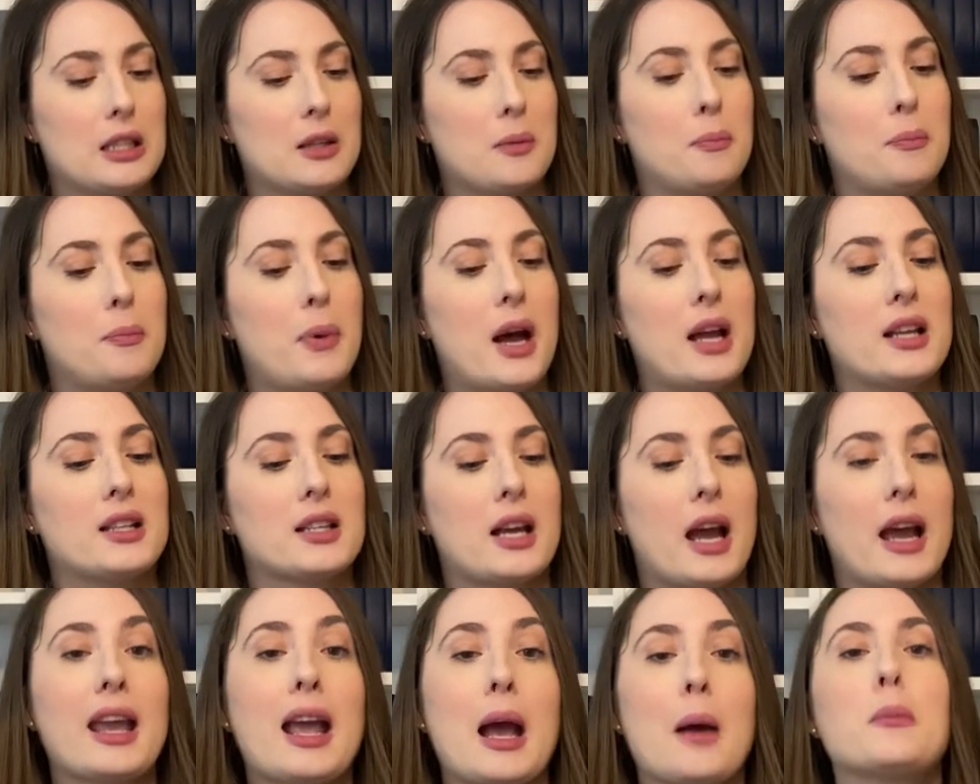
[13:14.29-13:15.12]
but I
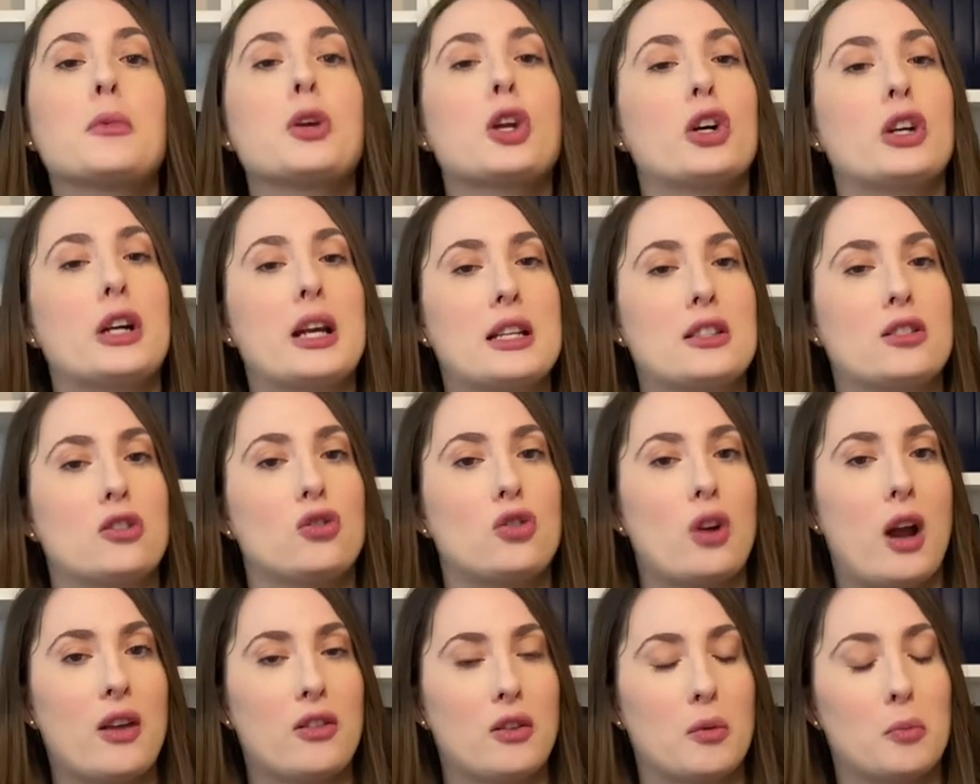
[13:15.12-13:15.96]
am curious to
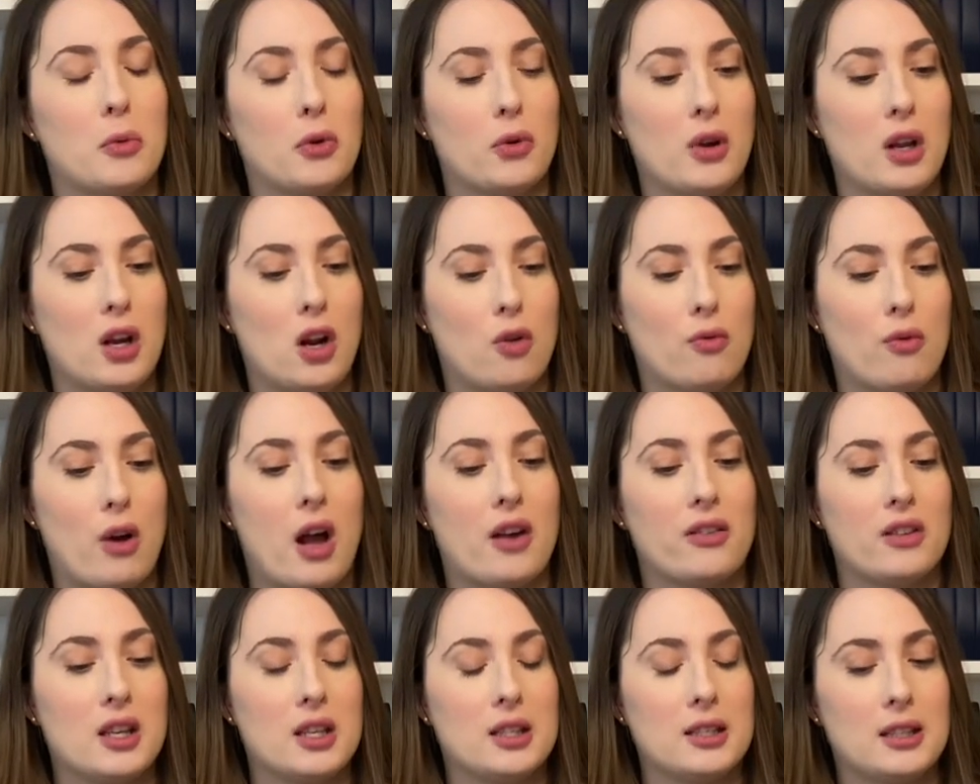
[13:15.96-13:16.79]
try the merino
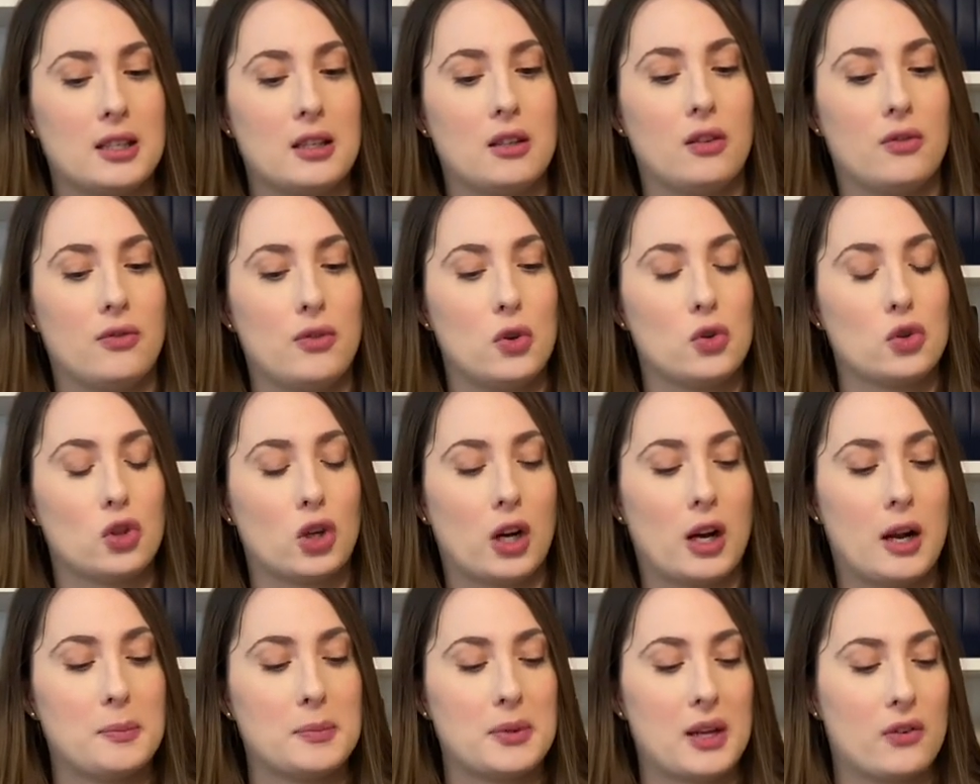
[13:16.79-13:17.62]
Rothy's in the future.
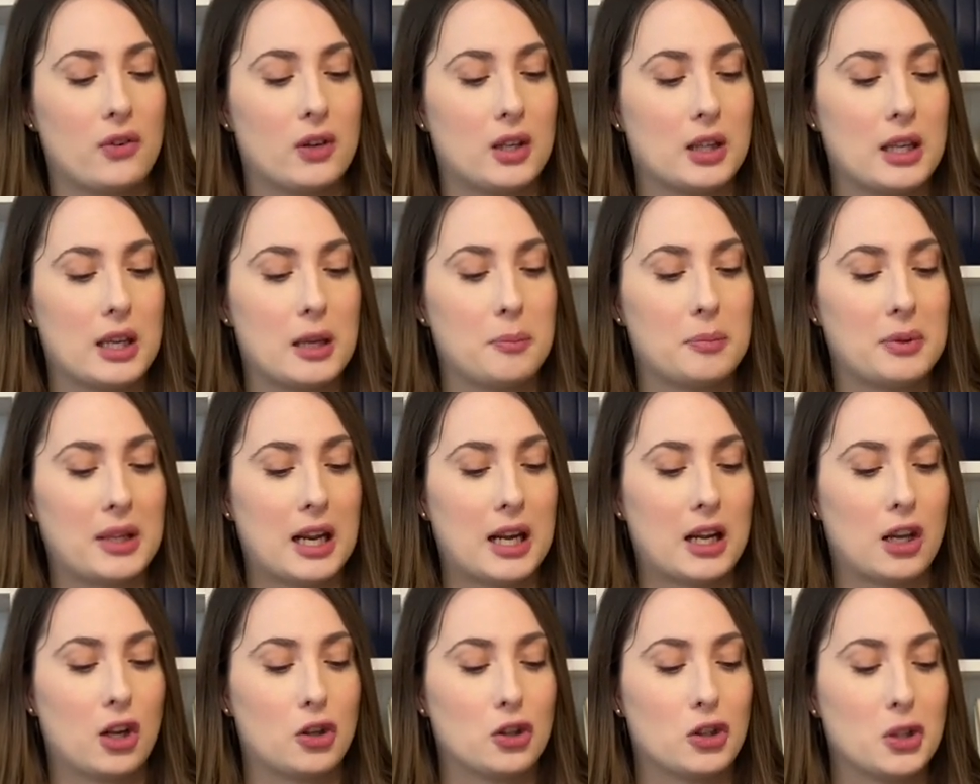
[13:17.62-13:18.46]
I'm definitely planning
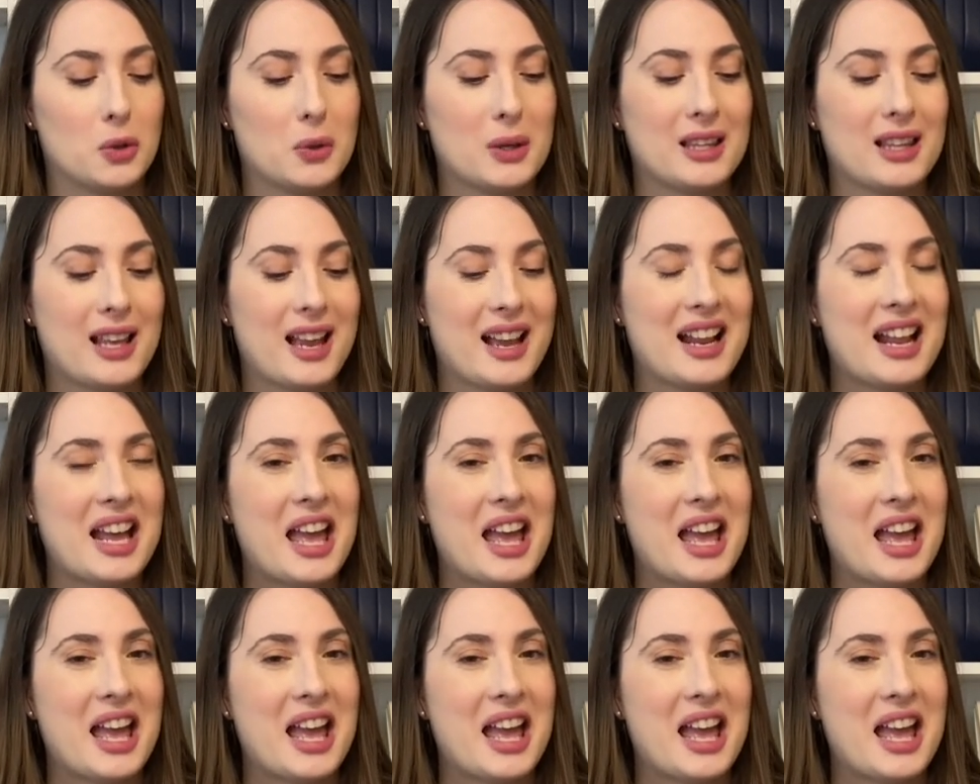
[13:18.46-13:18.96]
on doing that.